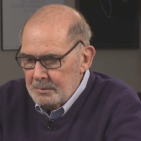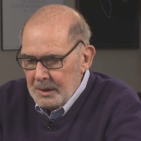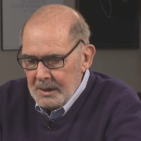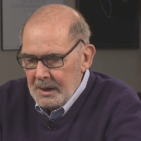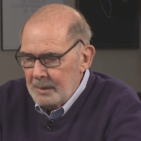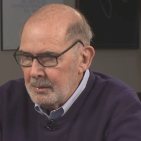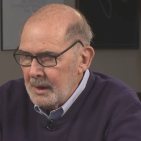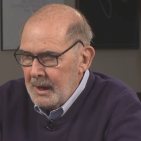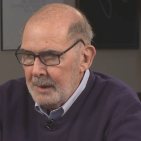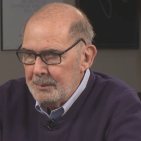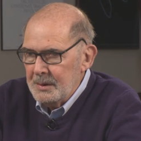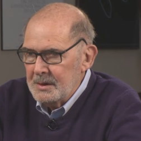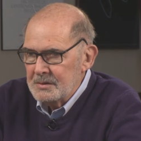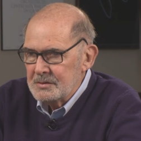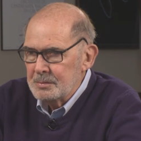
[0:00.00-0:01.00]
but I'm
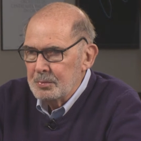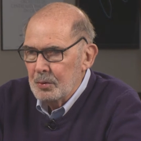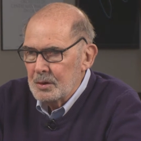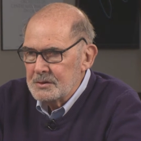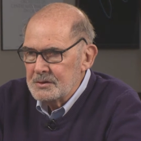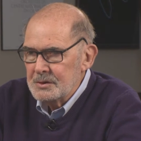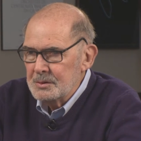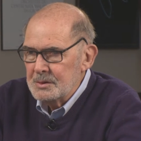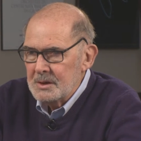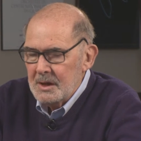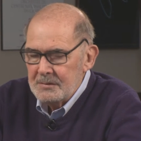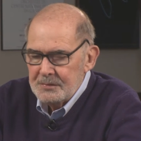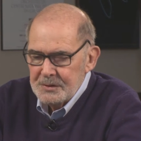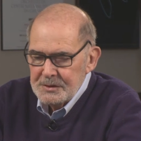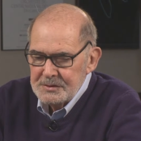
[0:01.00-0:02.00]
happy to support you in
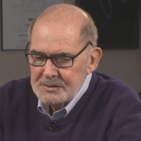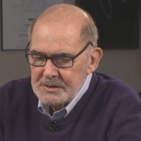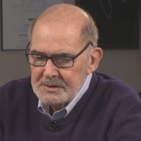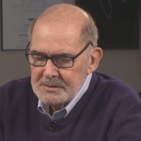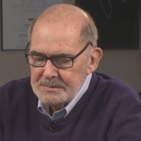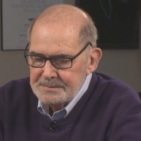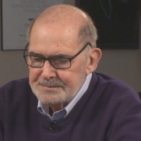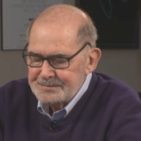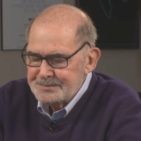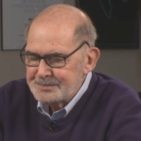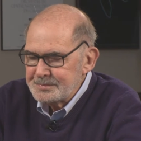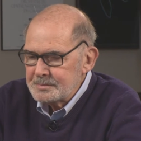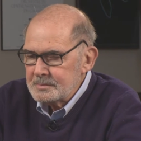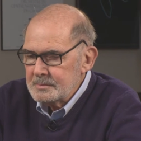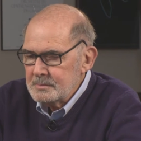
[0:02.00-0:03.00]
that first season.
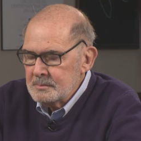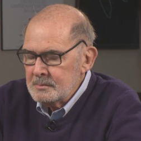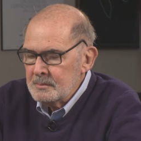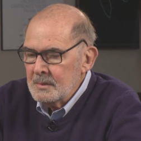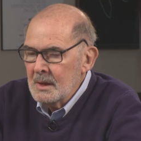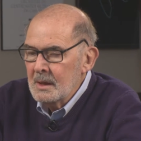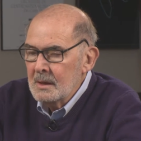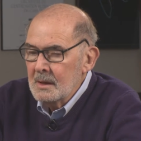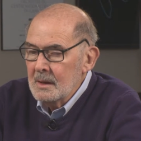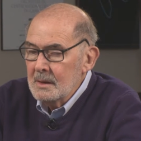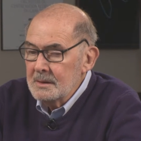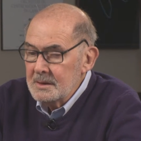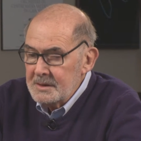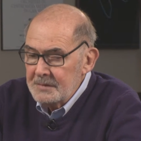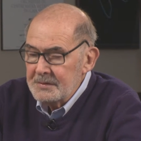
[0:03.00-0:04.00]

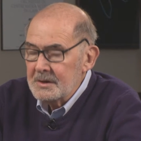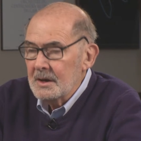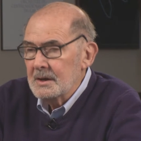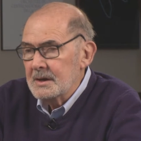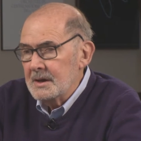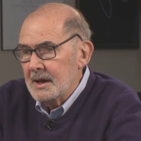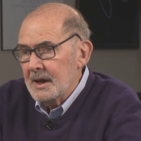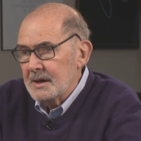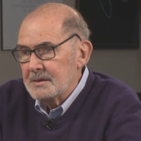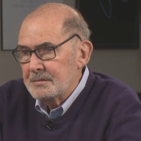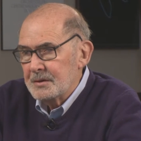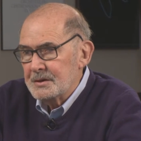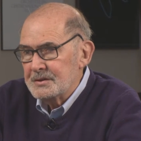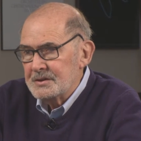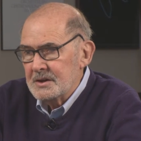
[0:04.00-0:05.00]
The difficulty he had the
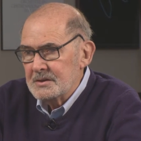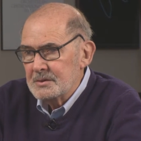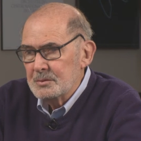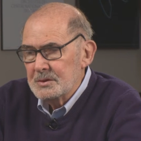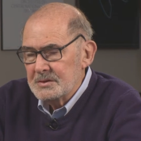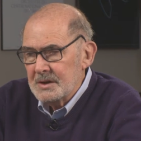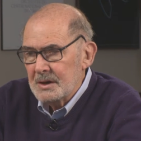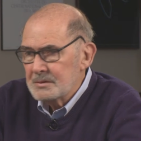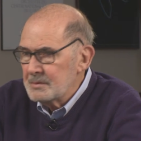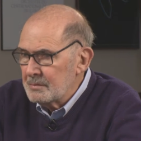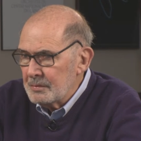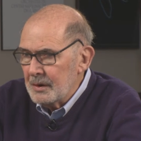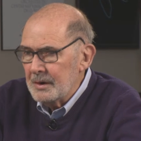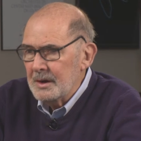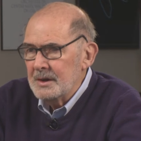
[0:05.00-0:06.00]
first season was that it was a
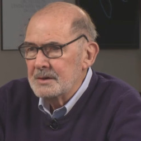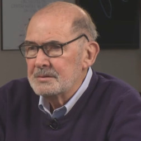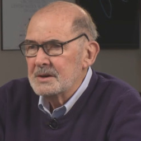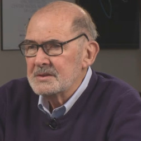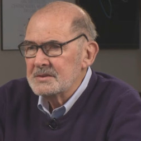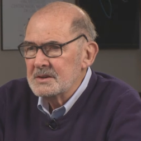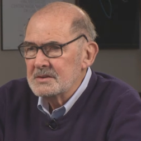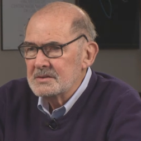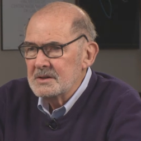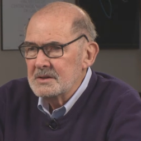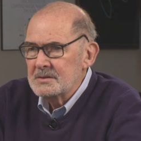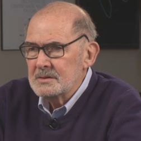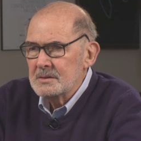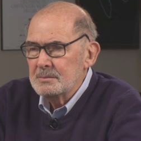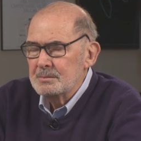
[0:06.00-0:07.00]
very interesting
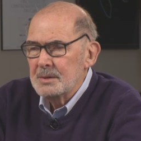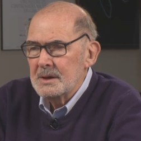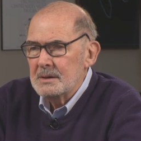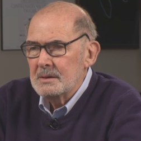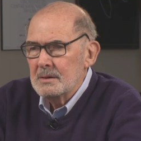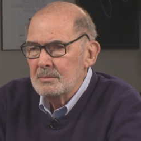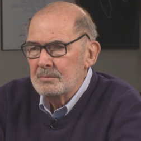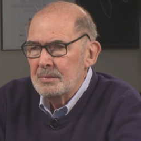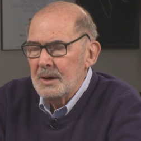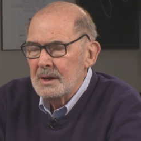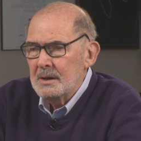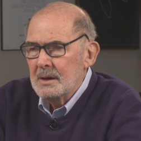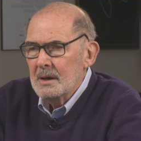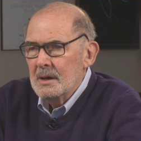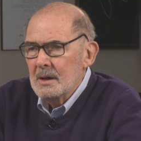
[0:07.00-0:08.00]
season, but,
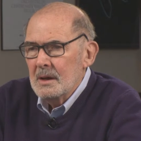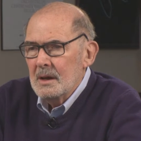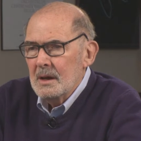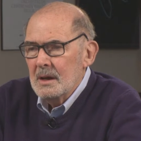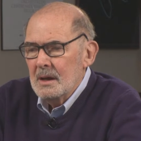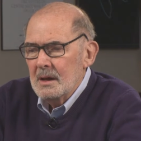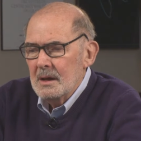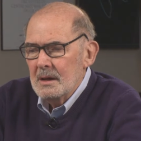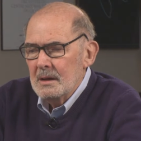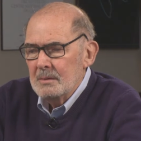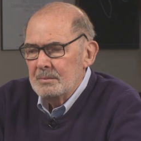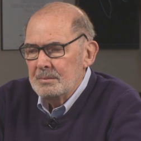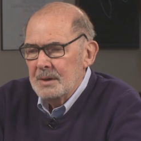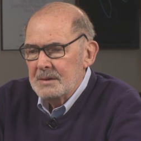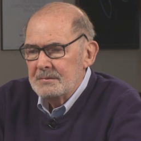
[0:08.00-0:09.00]
but, uh,
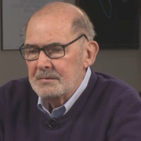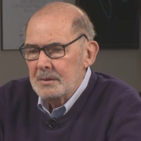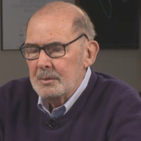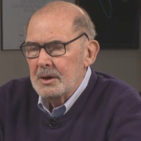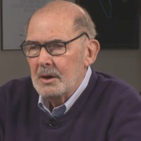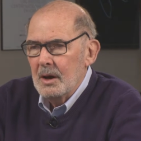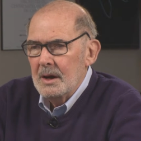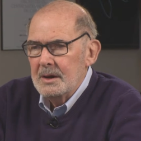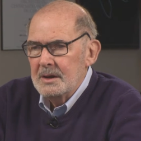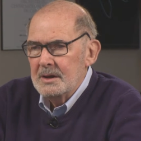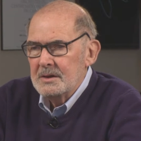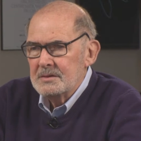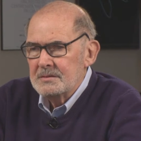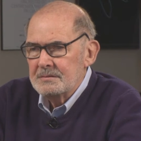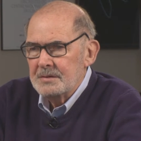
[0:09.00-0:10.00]
but from an
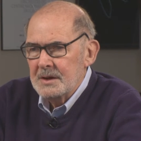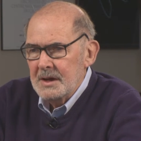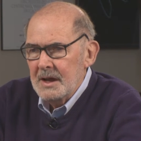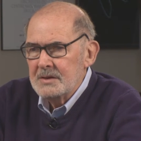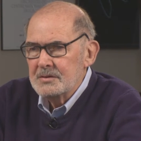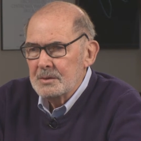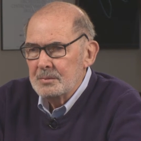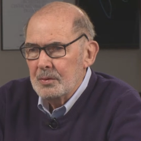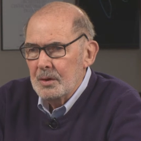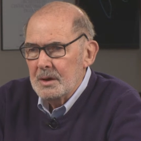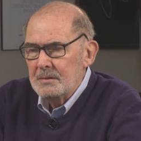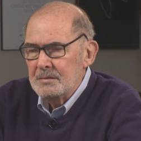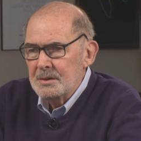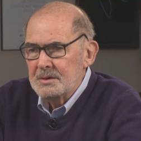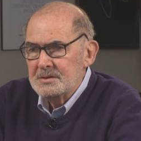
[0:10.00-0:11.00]
audience and financial
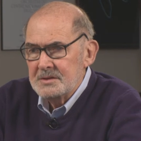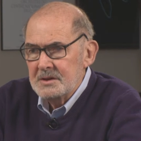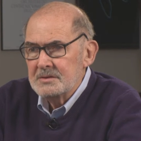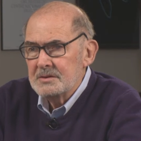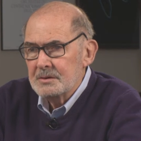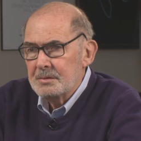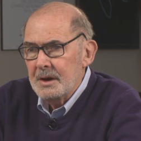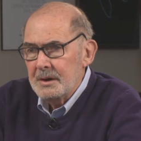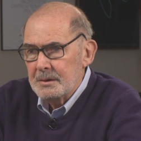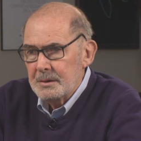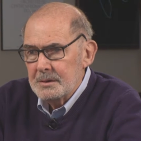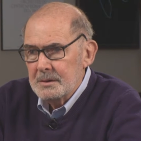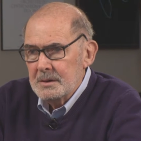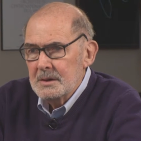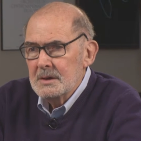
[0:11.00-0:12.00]
point of view, the season cratered.